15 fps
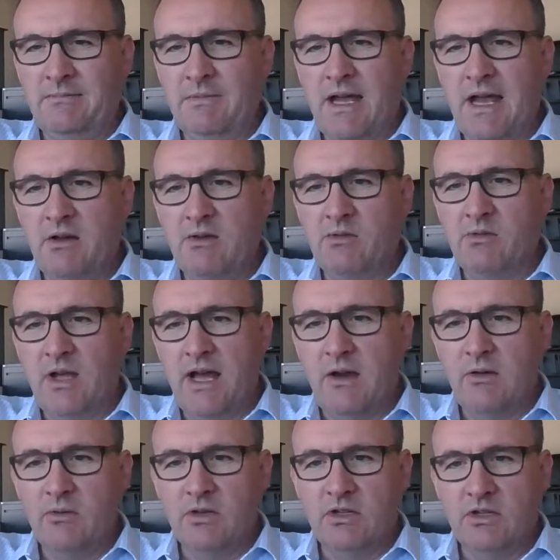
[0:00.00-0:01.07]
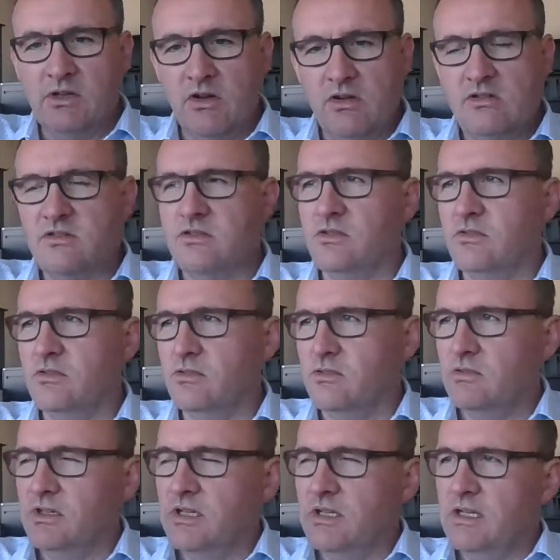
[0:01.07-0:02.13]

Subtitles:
How will it look to